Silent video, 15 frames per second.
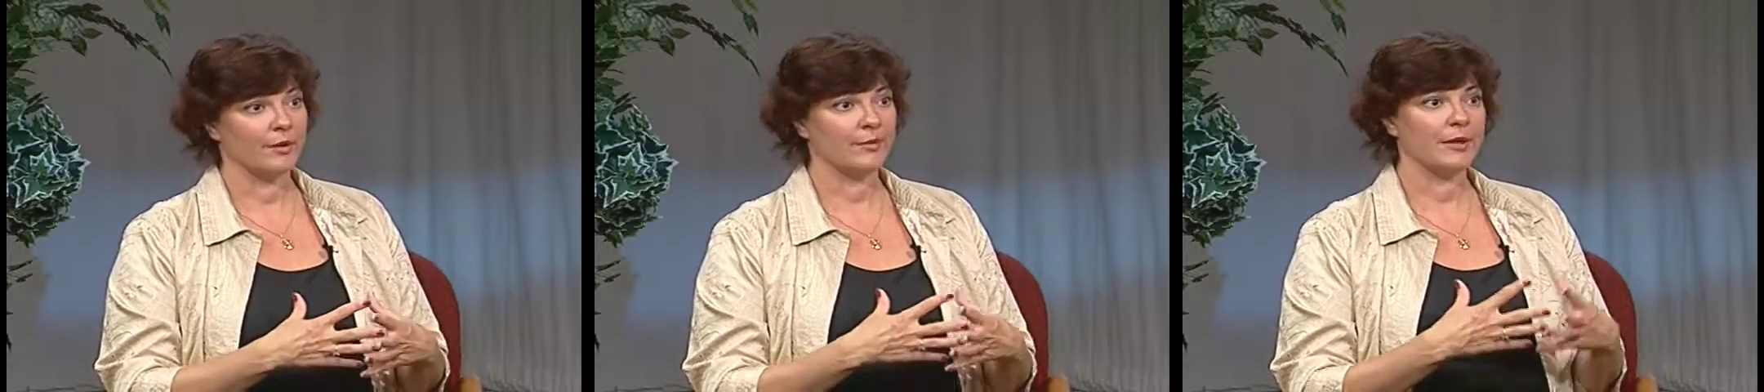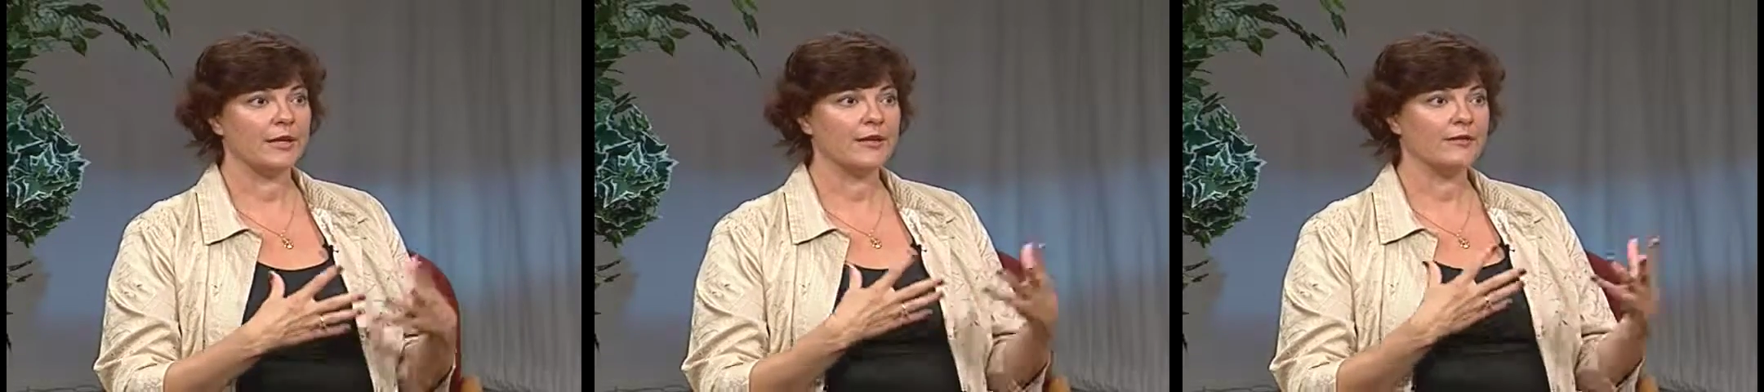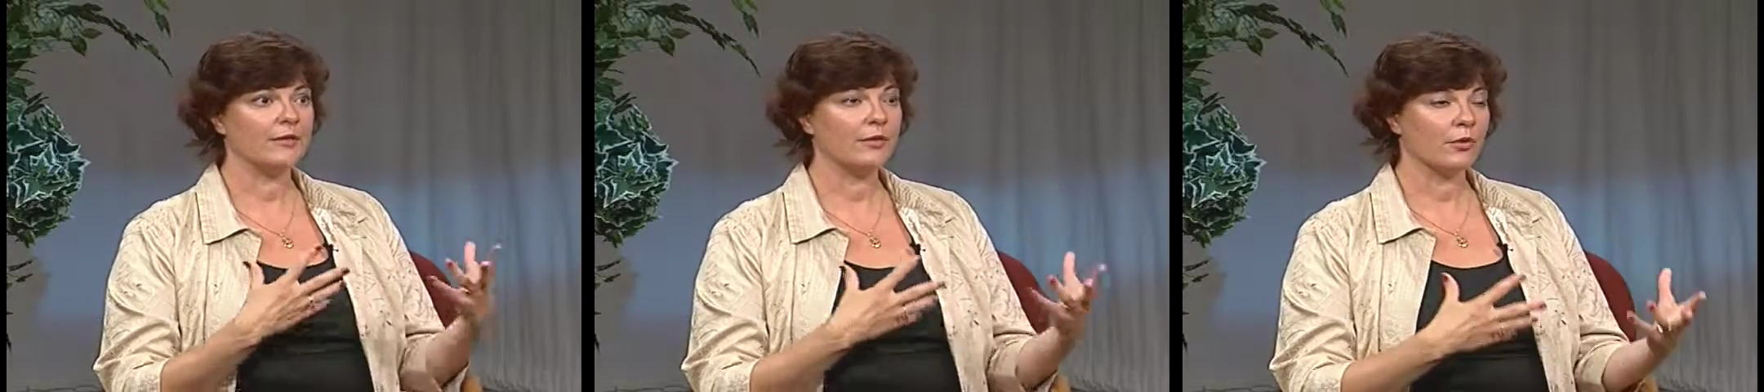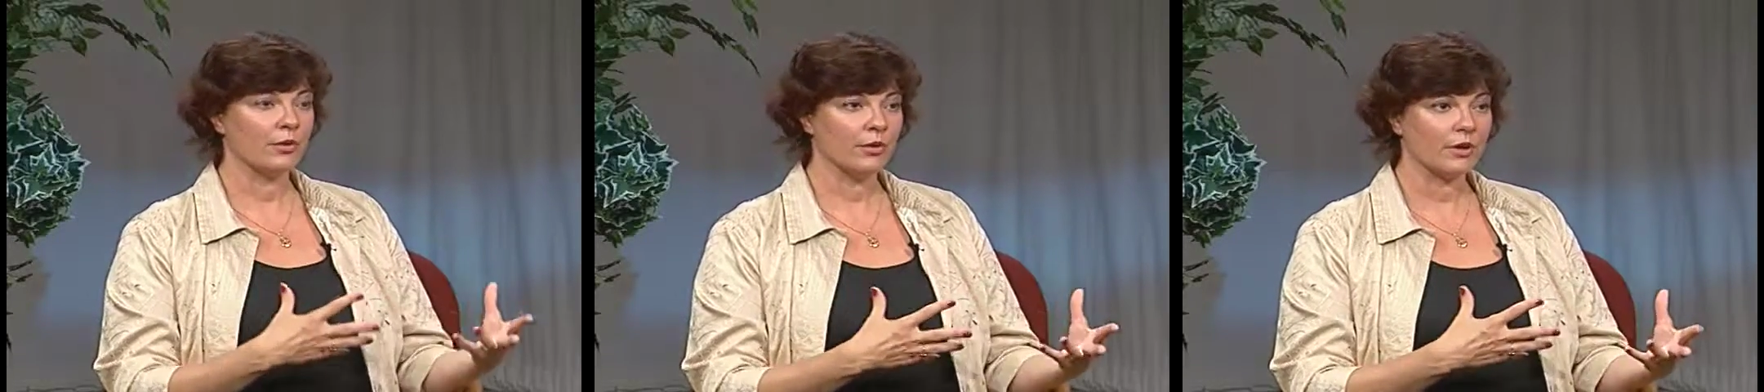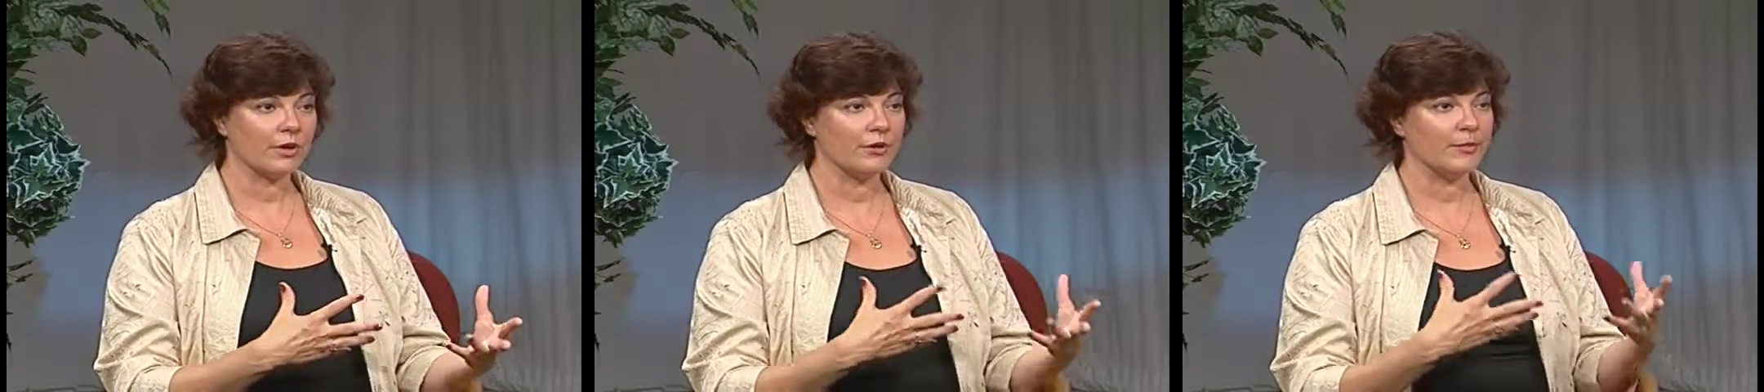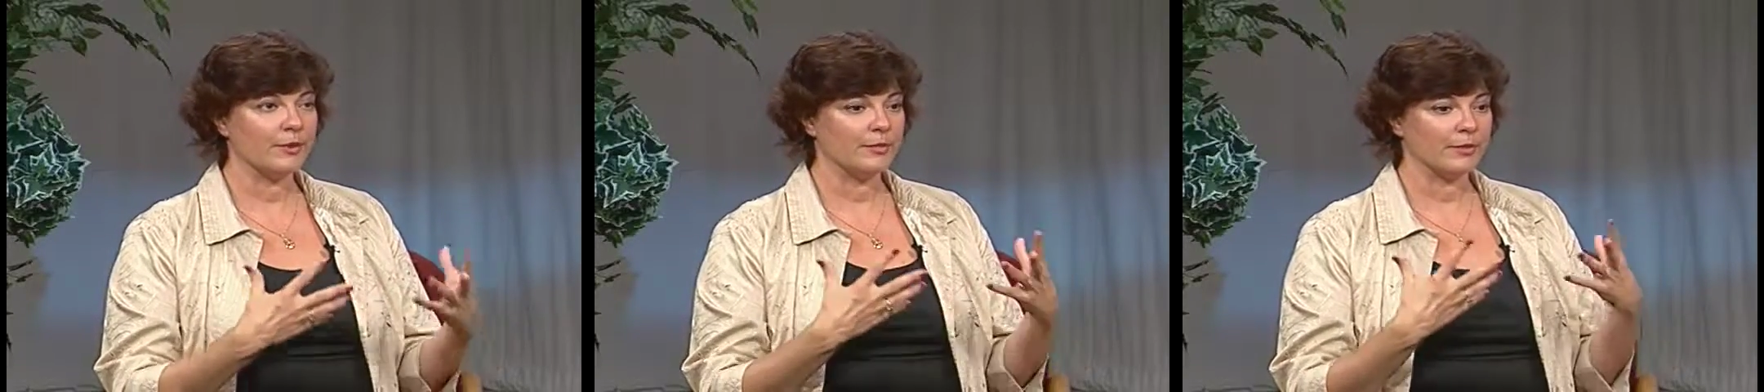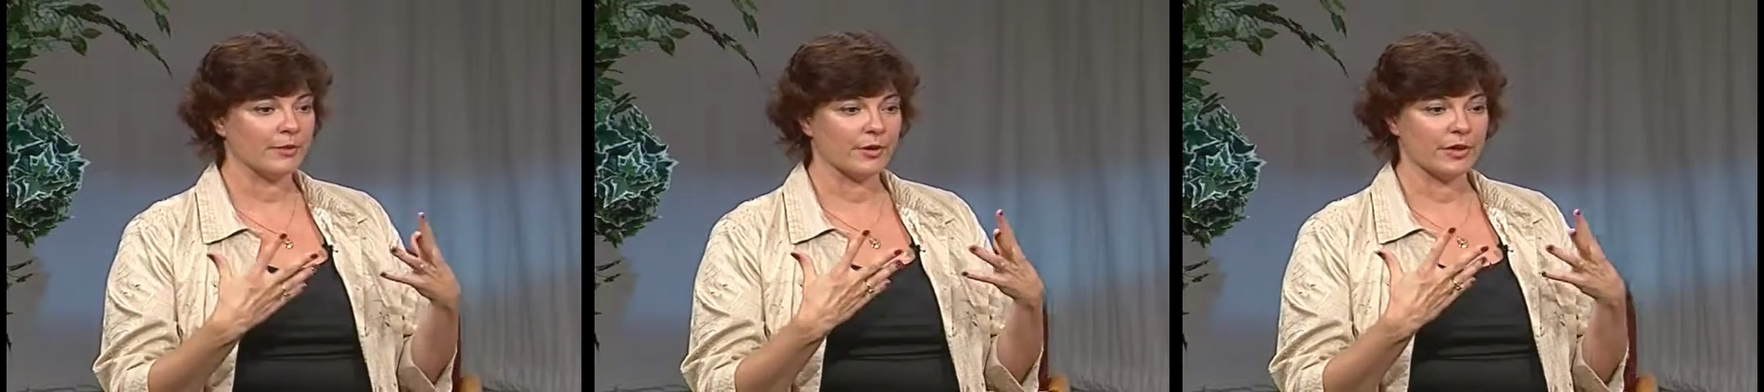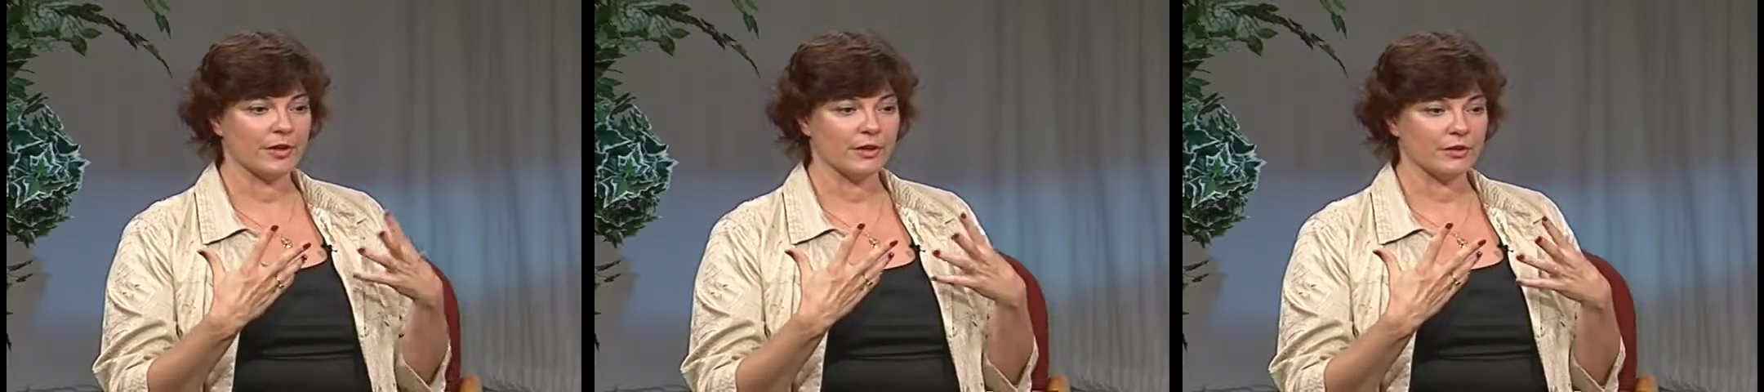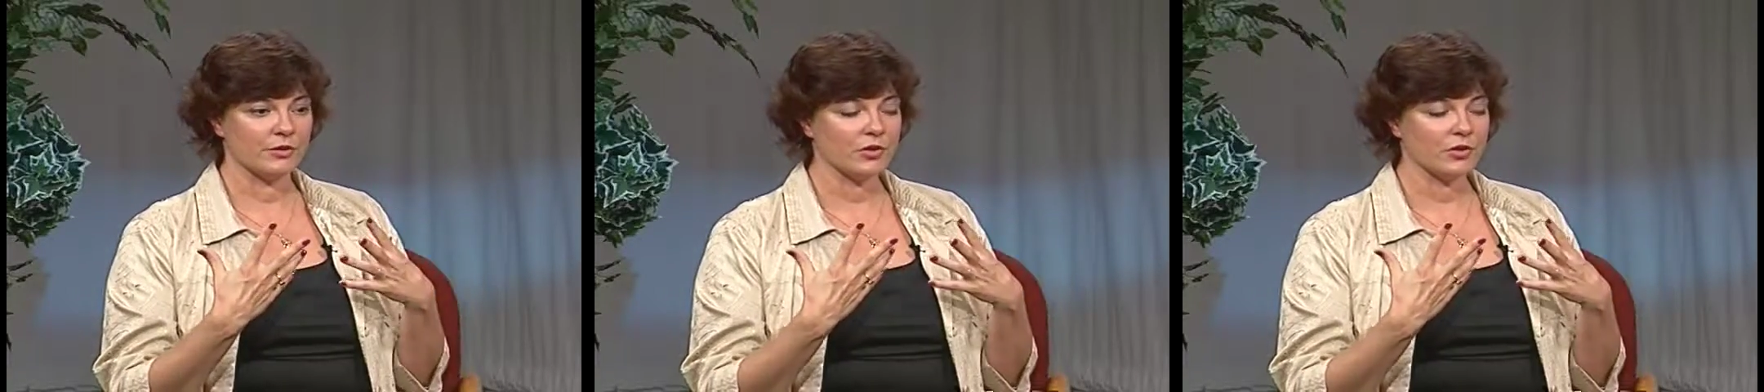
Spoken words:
But even the ordinary people can